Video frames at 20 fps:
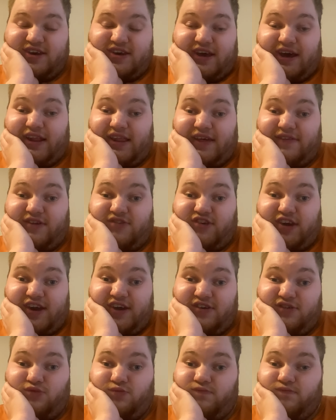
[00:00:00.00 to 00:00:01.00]
I love the
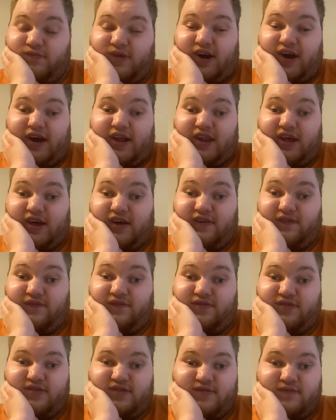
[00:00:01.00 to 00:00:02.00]
channel. I love